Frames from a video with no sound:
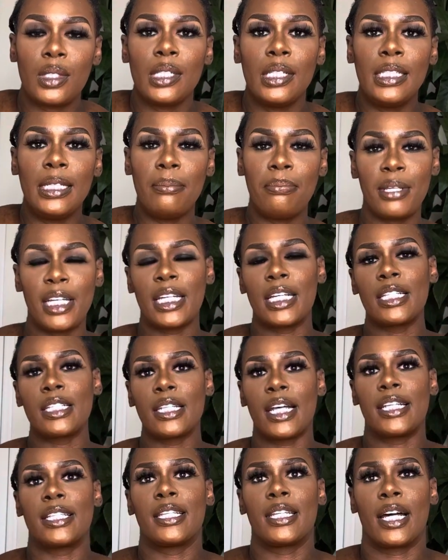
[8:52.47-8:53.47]
The biggest
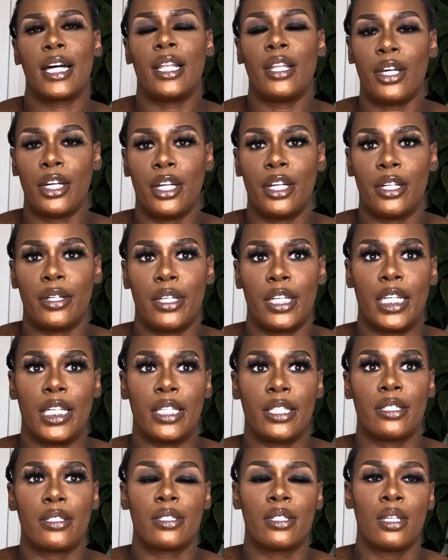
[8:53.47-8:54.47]
lesson I learned
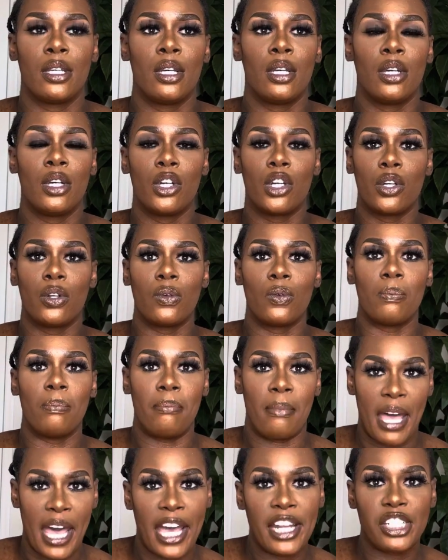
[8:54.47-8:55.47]
is
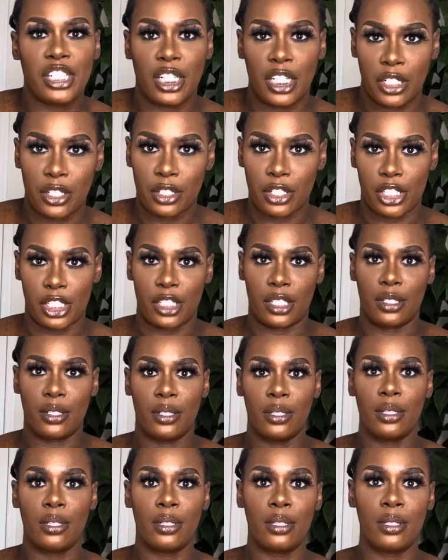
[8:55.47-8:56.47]
match energy.
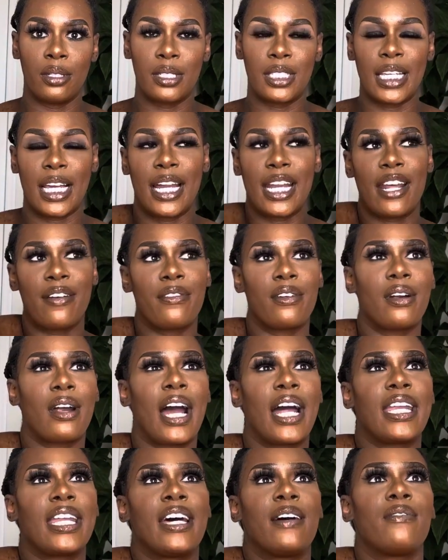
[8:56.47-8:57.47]
See, I
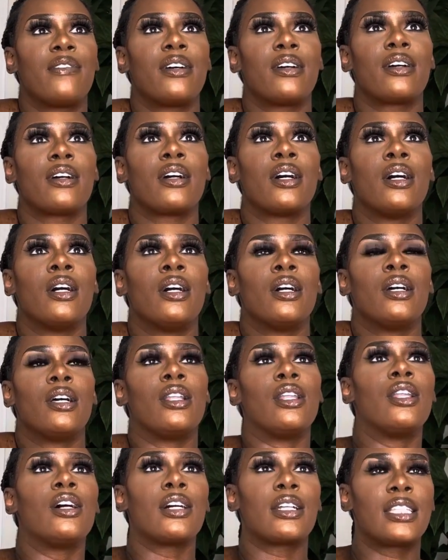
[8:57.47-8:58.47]
never
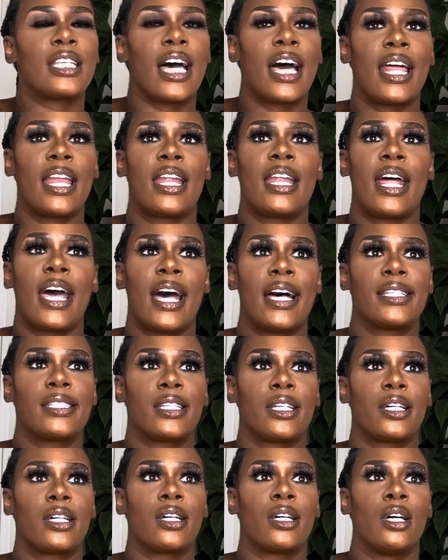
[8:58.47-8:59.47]
looked at it as
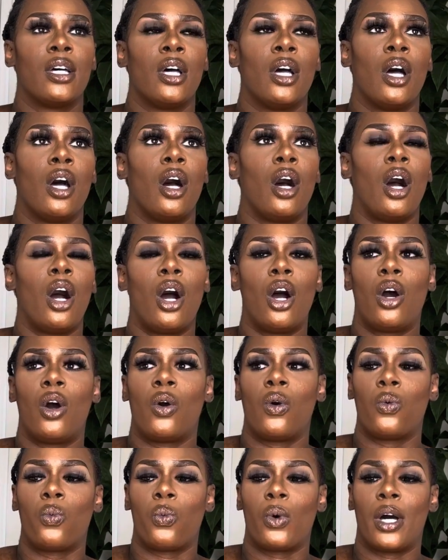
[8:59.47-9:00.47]
a,
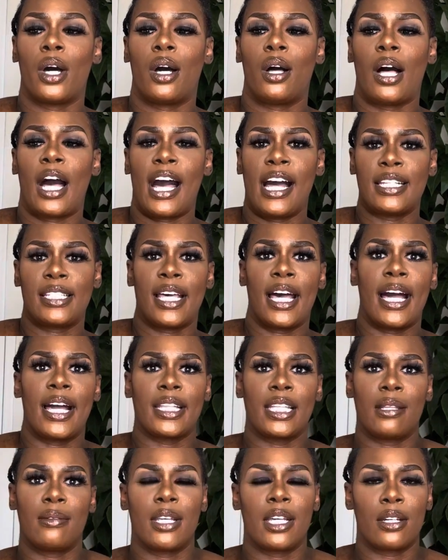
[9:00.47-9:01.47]
oh, well, I tagged
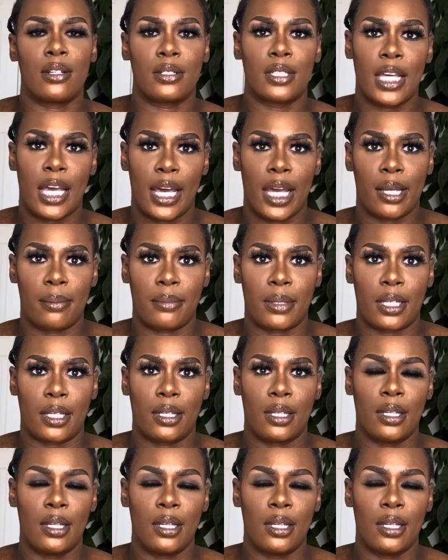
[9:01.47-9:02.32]
them, they gonna tag me.